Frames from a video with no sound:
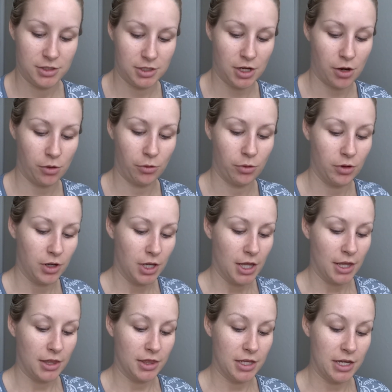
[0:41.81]
So
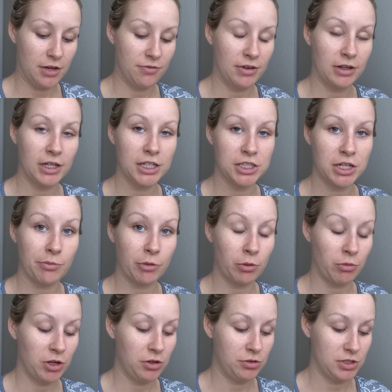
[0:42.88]
the foundation I'm going
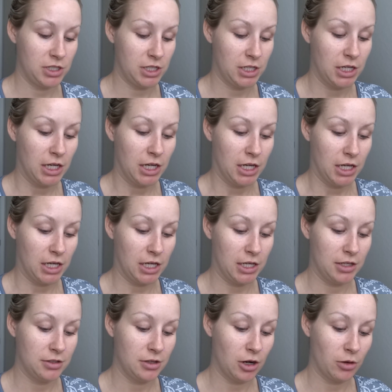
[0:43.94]
to be using
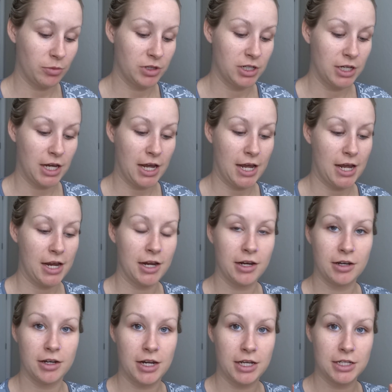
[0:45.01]
is Urban
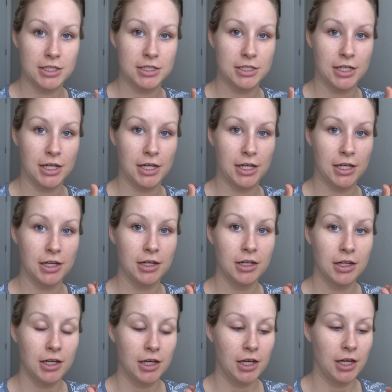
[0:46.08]
Decay Naked Skin,
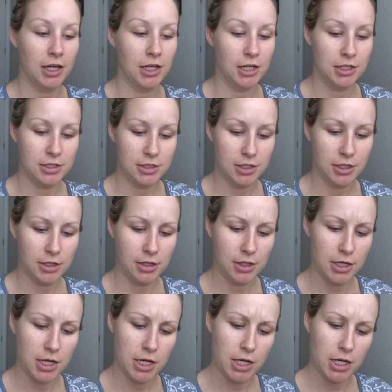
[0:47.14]
and it's in
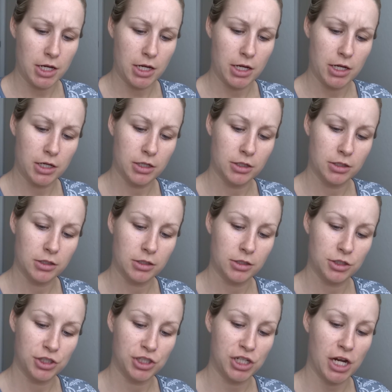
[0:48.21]
the
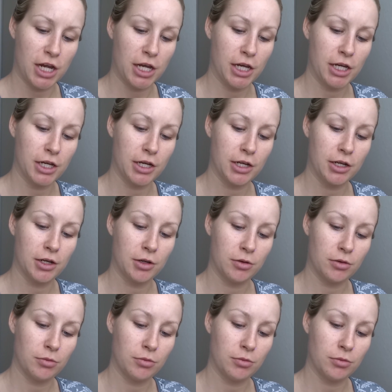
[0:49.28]
shade